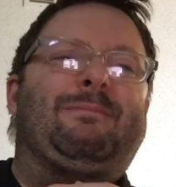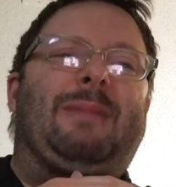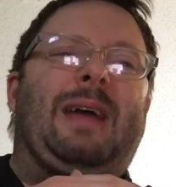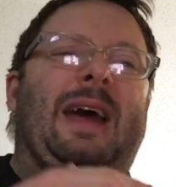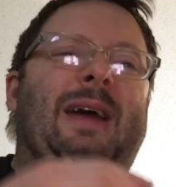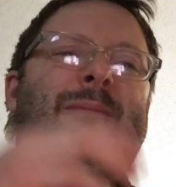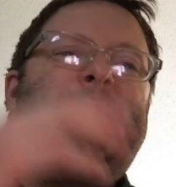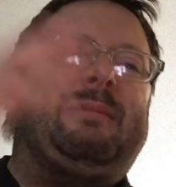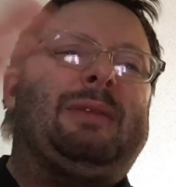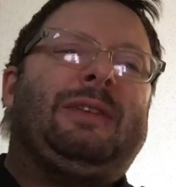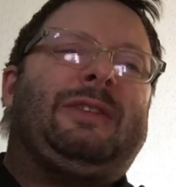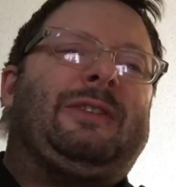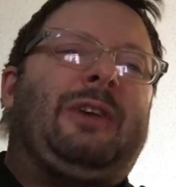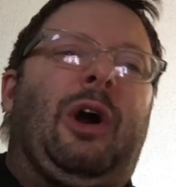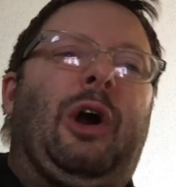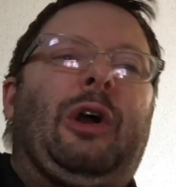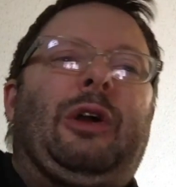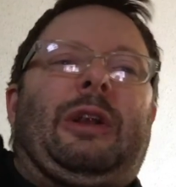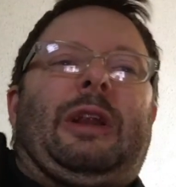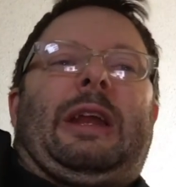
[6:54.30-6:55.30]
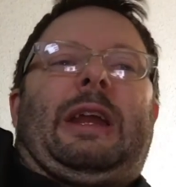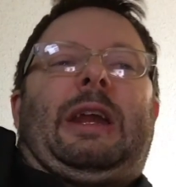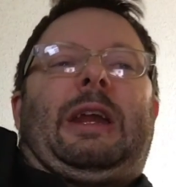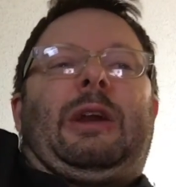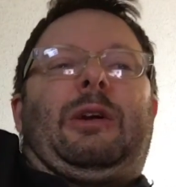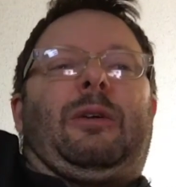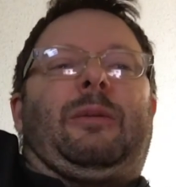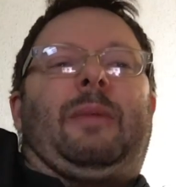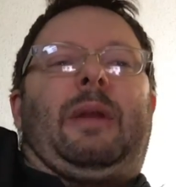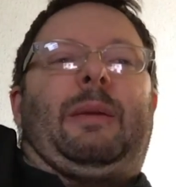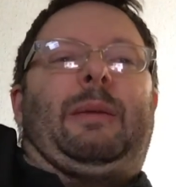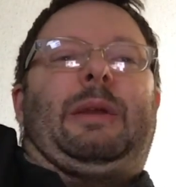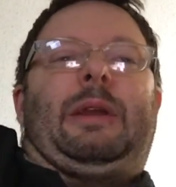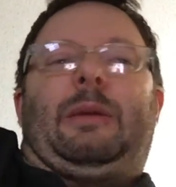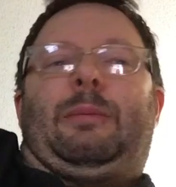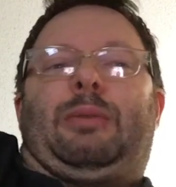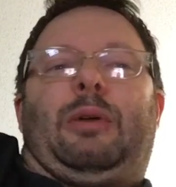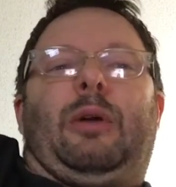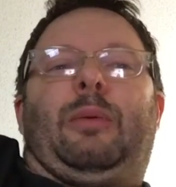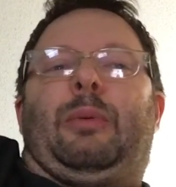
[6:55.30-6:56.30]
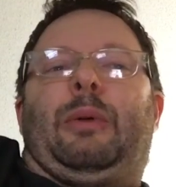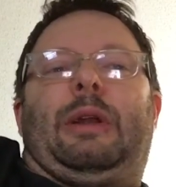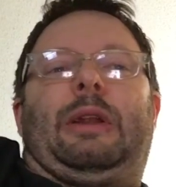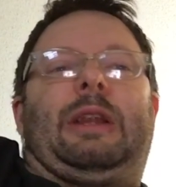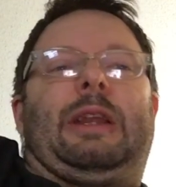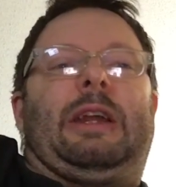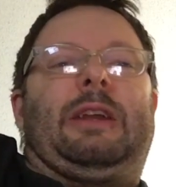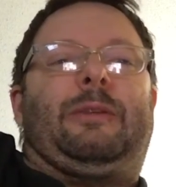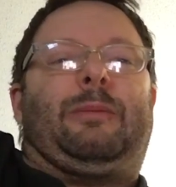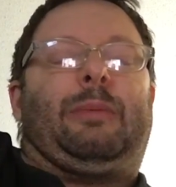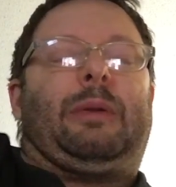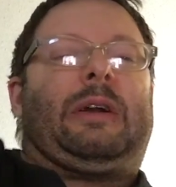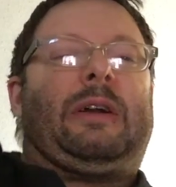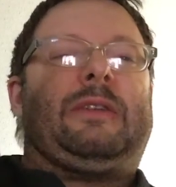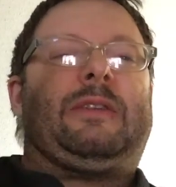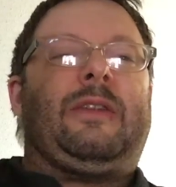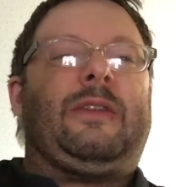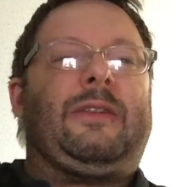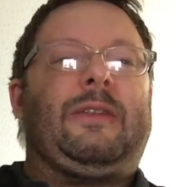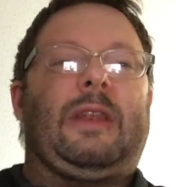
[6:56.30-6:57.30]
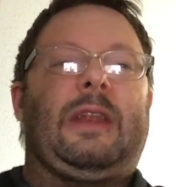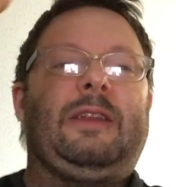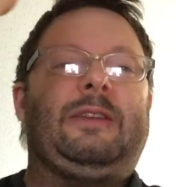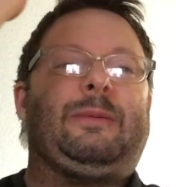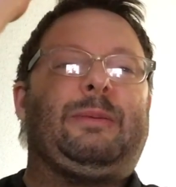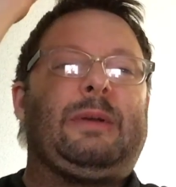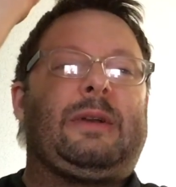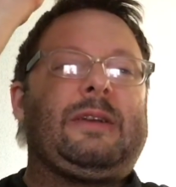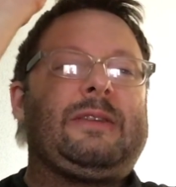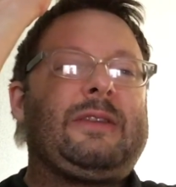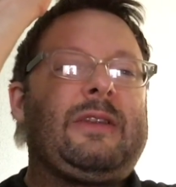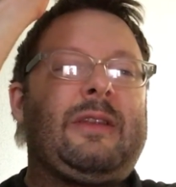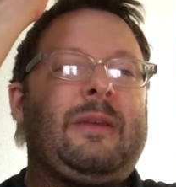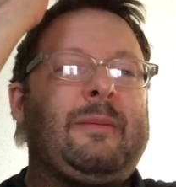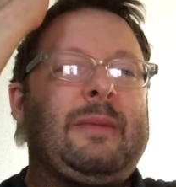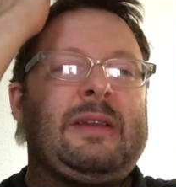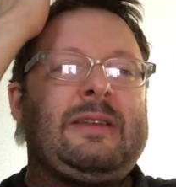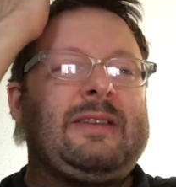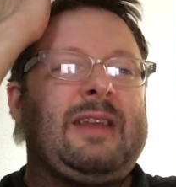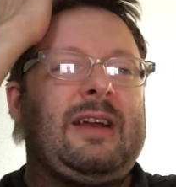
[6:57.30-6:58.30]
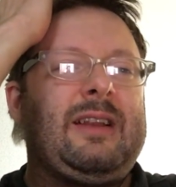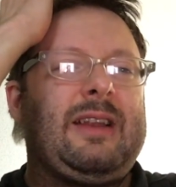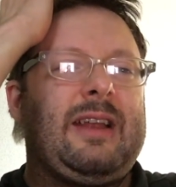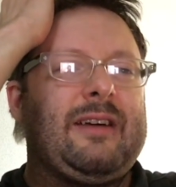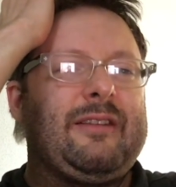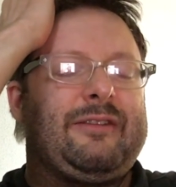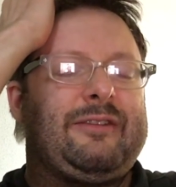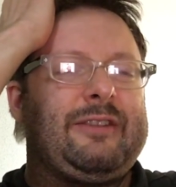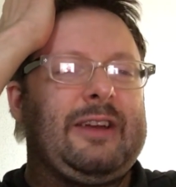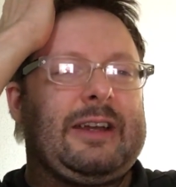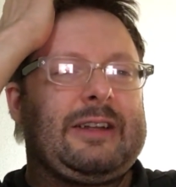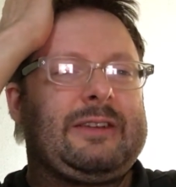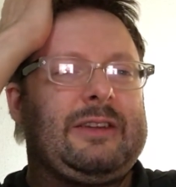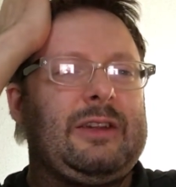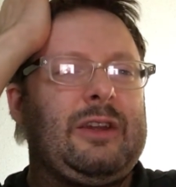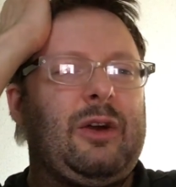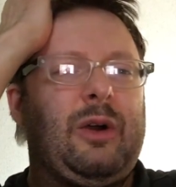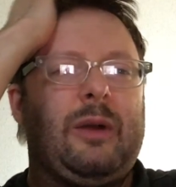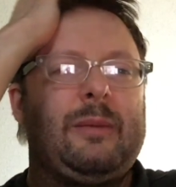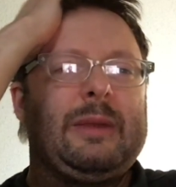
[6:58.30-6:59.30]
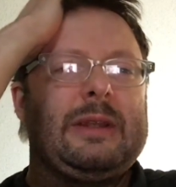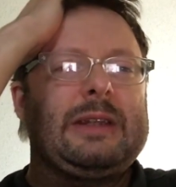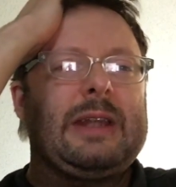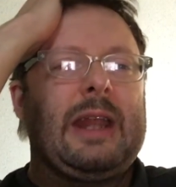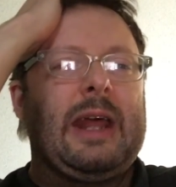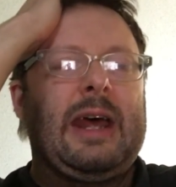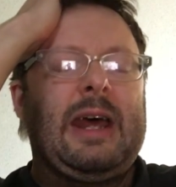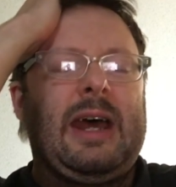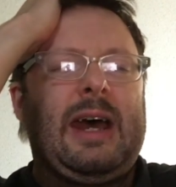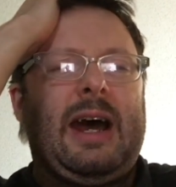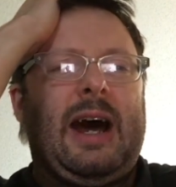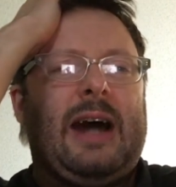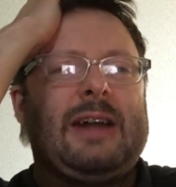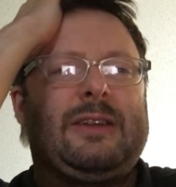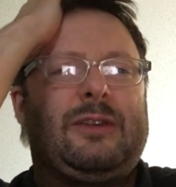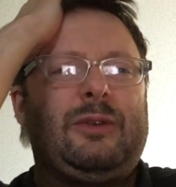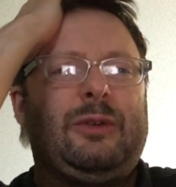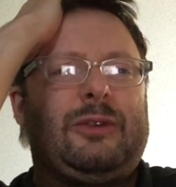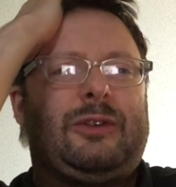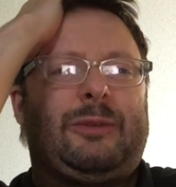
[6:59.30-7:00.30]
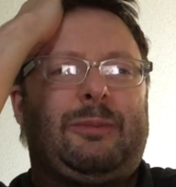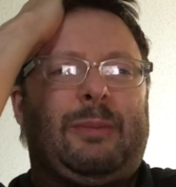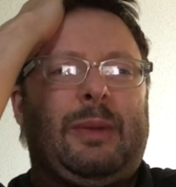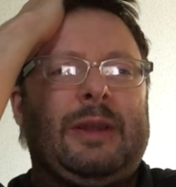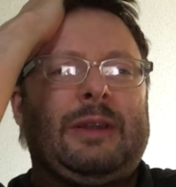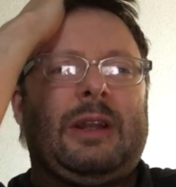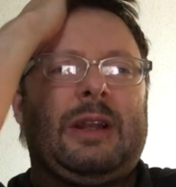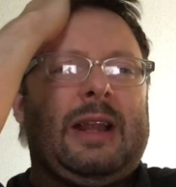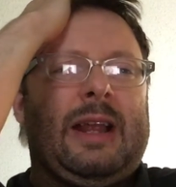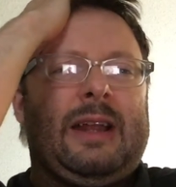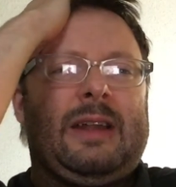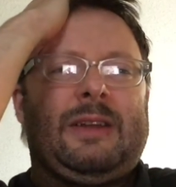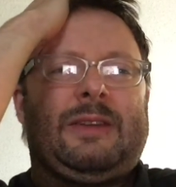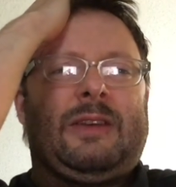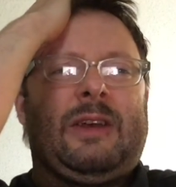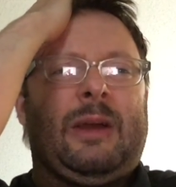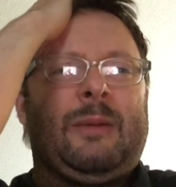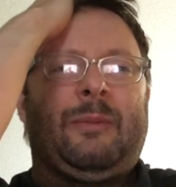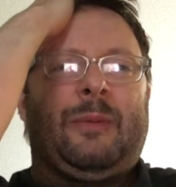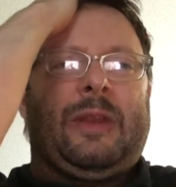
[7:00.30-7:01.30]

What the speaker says: bizarrely, or maybe appropriately, it's because of the Mandela effect. You know, I mean, I do spend a lot of time